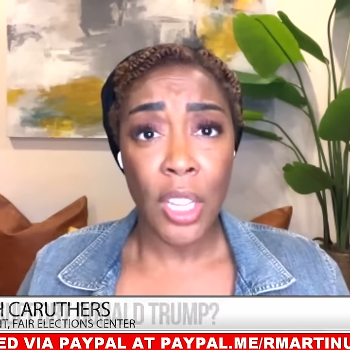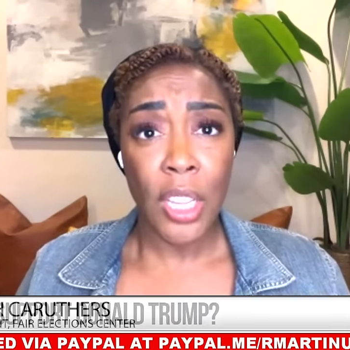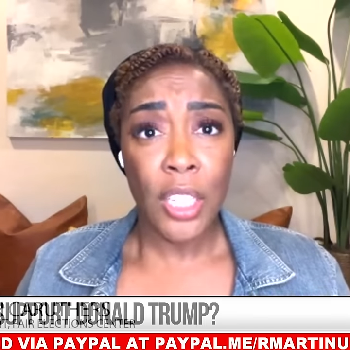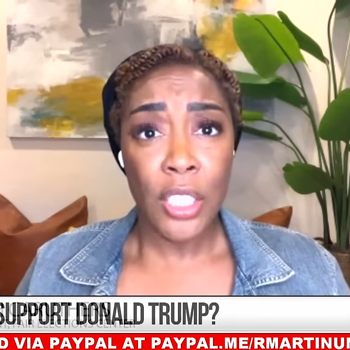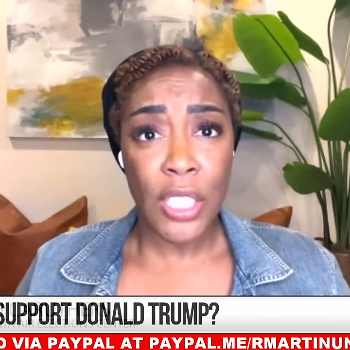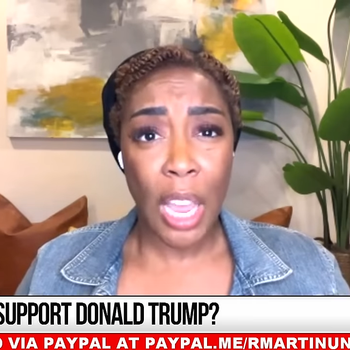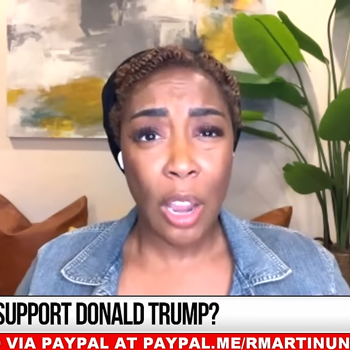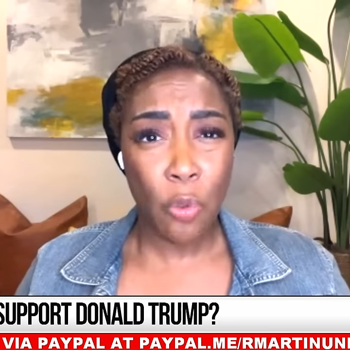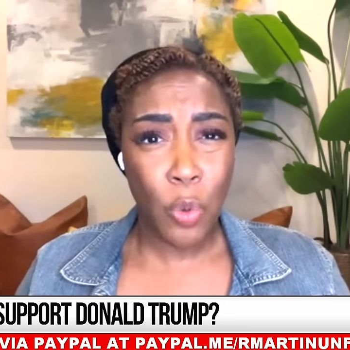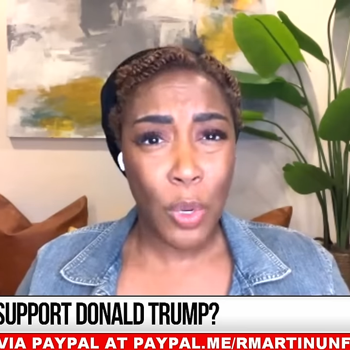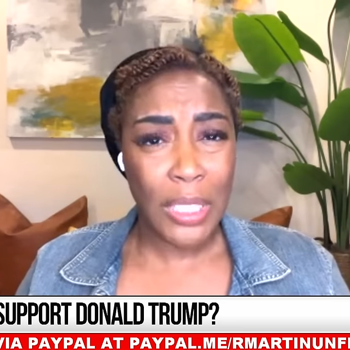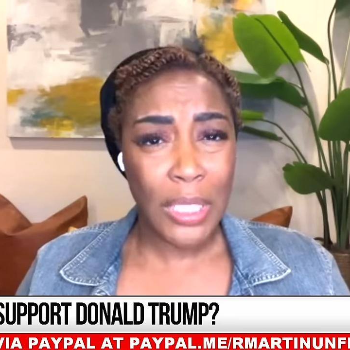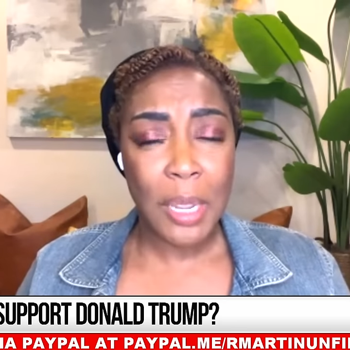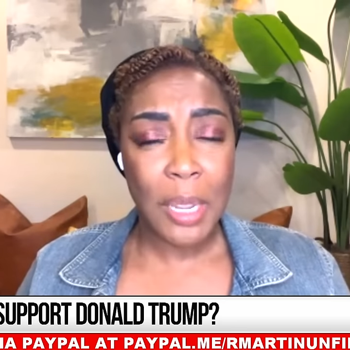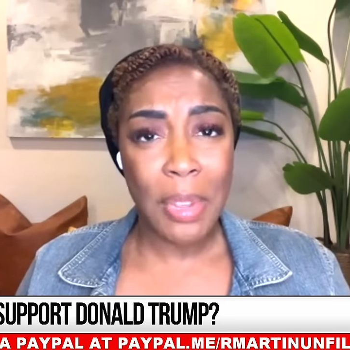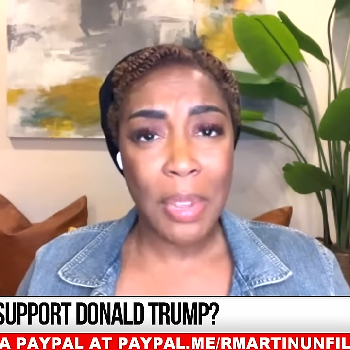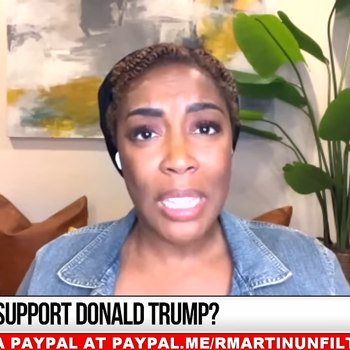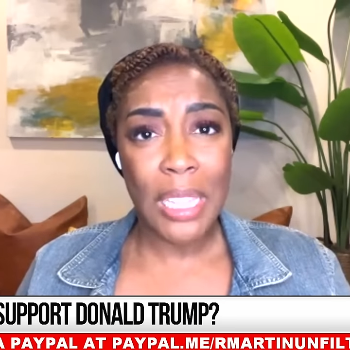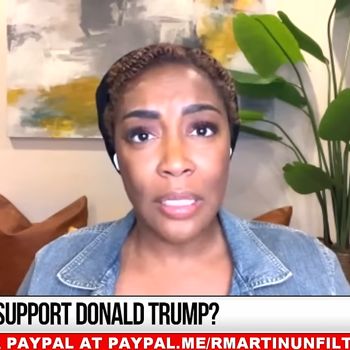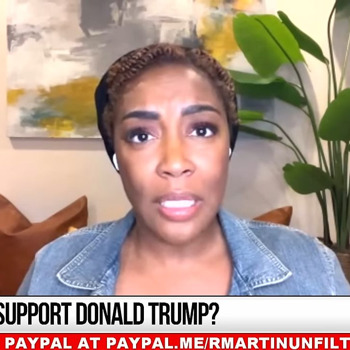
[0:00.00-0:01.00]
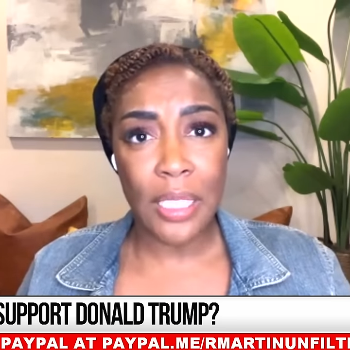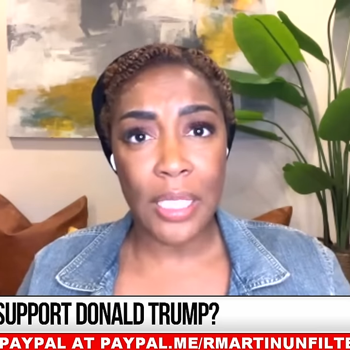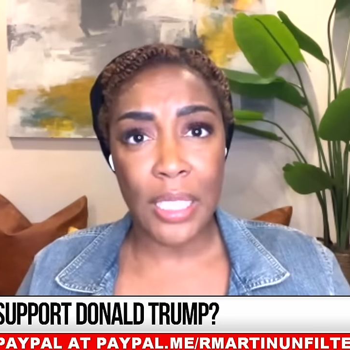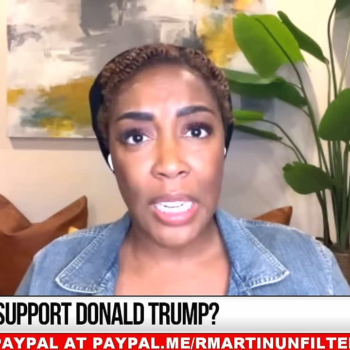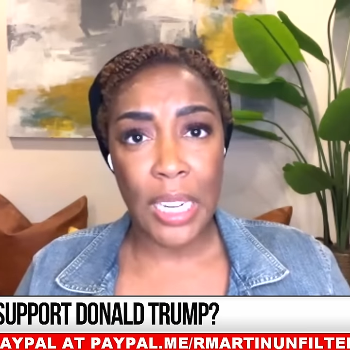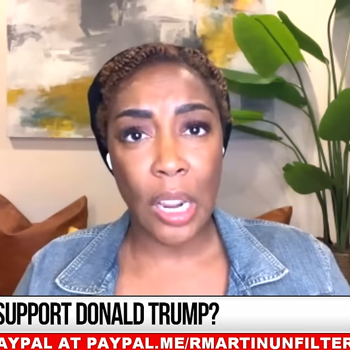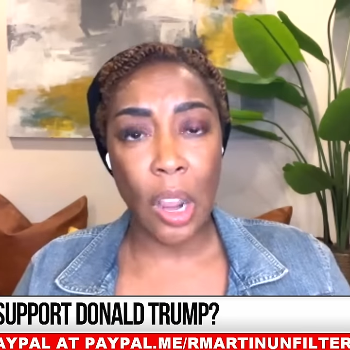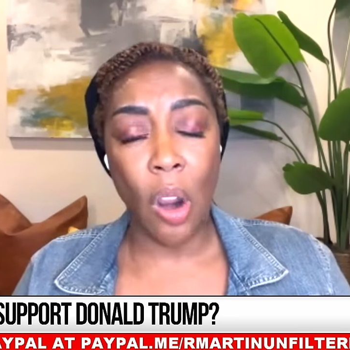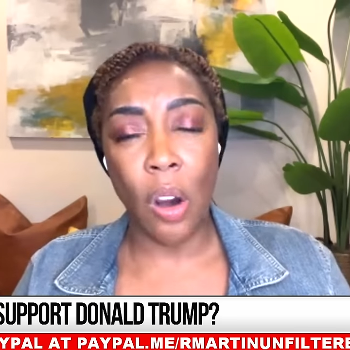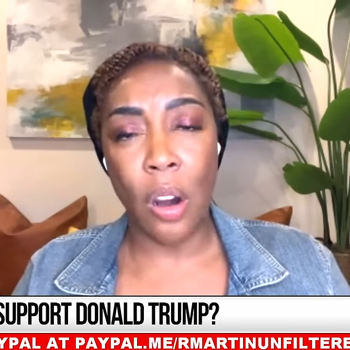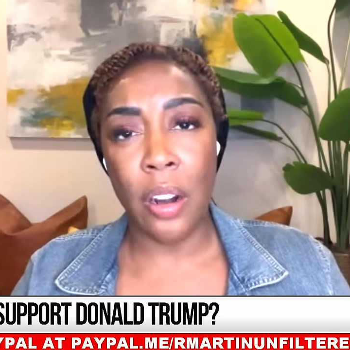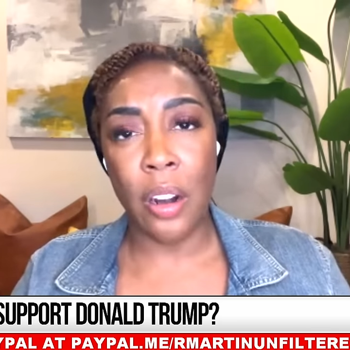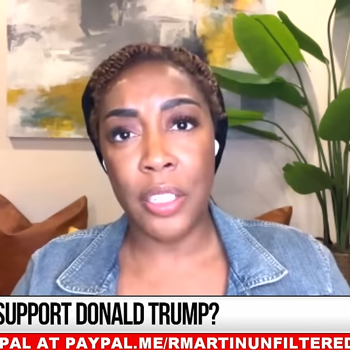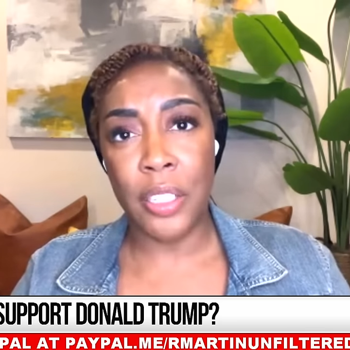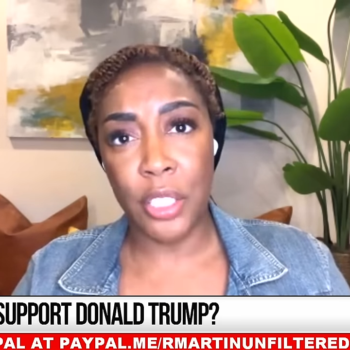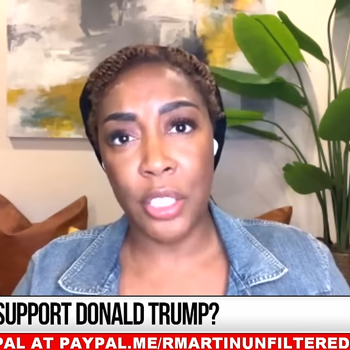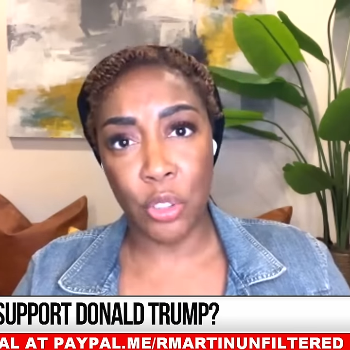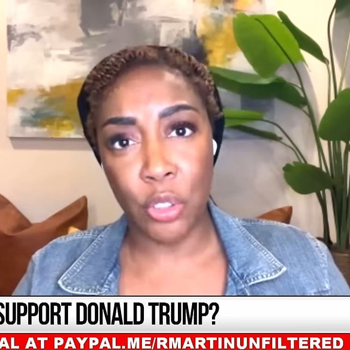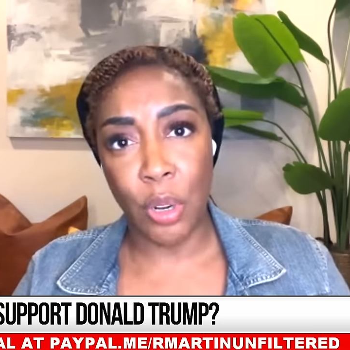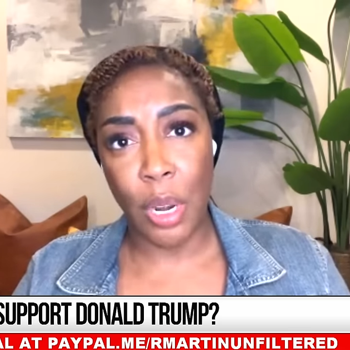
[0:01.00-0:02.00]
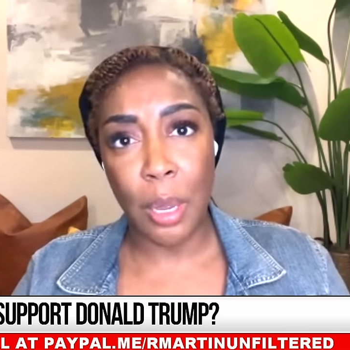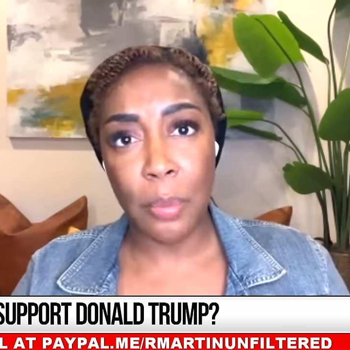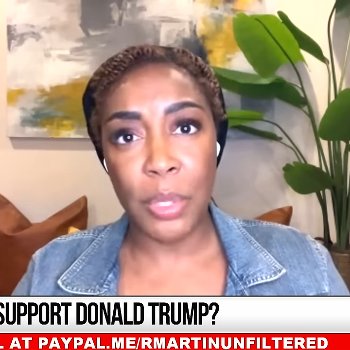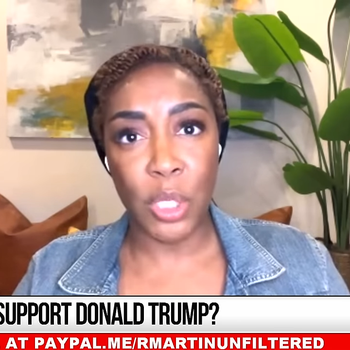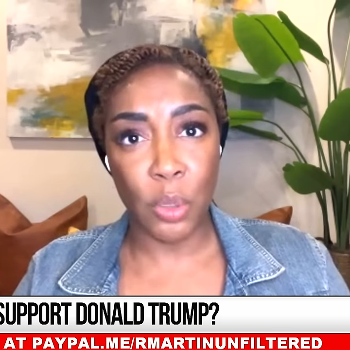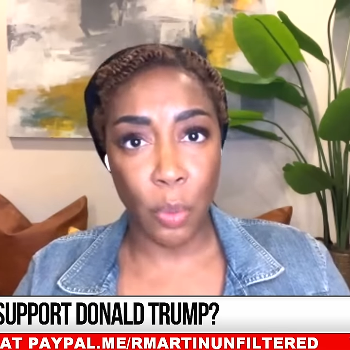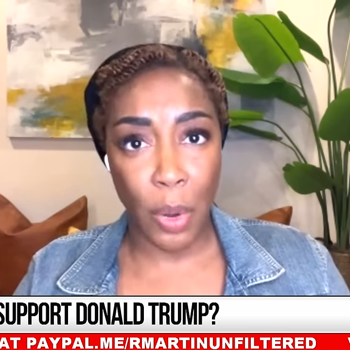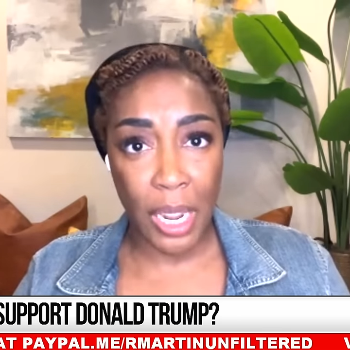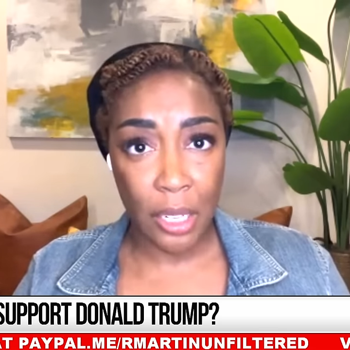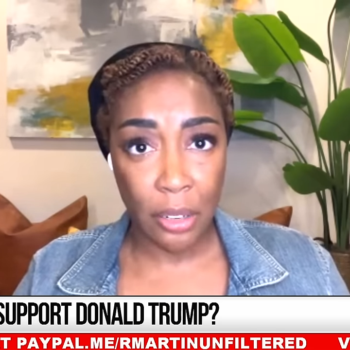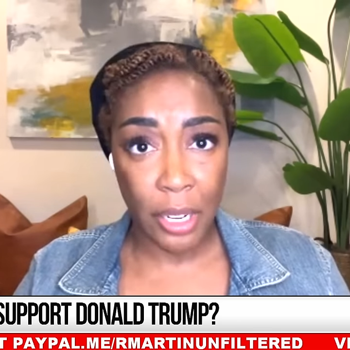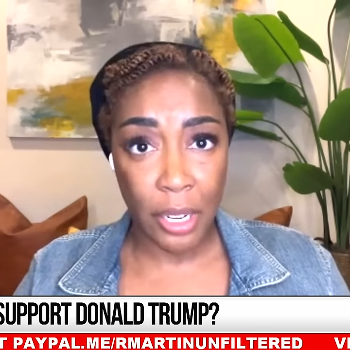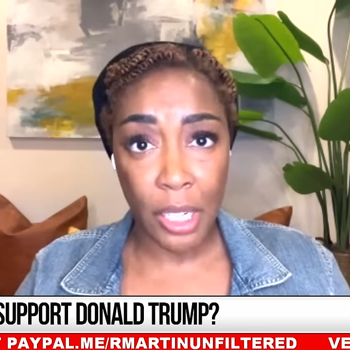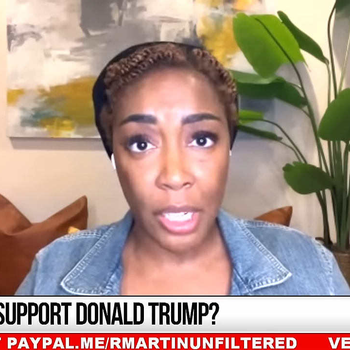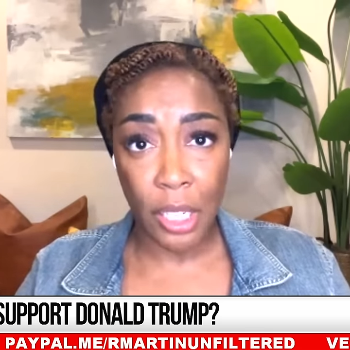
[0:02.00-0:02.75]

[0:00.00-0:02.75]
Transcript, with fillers: So I've really been listening hard to Trump's rhetoric,